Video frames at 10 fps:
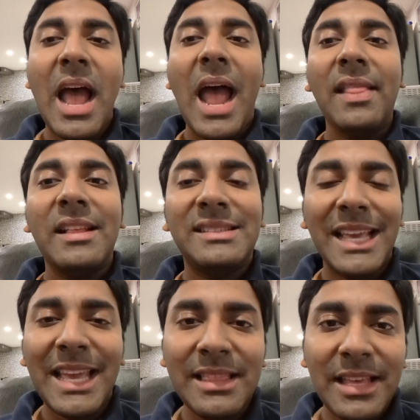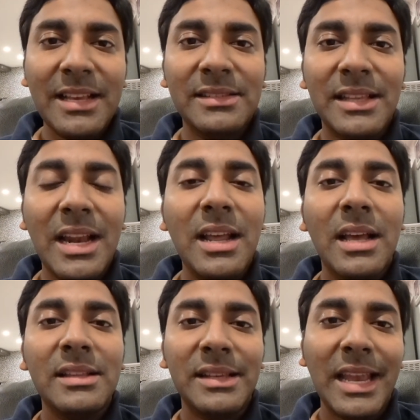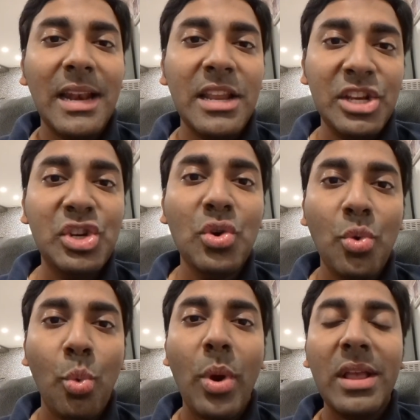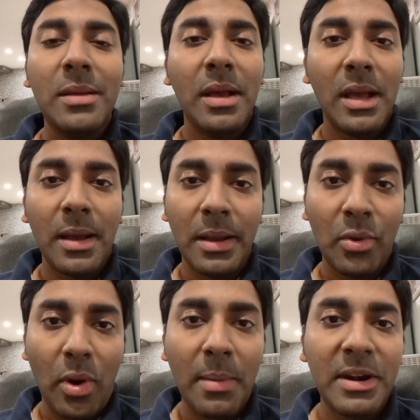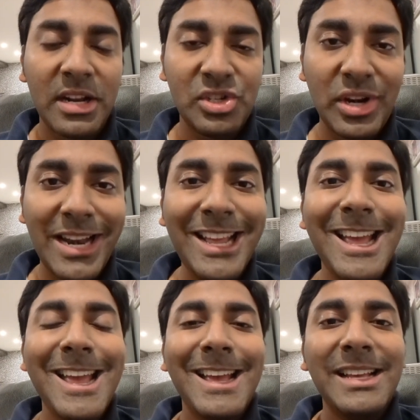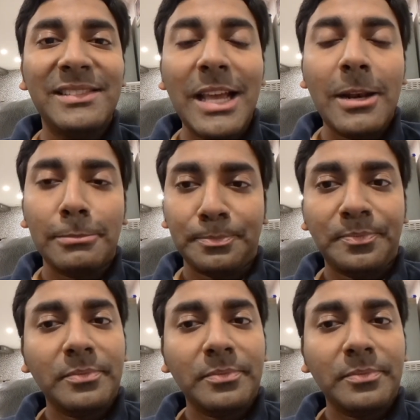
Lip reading: And the second thing is that the second issue with arbitrage trading is that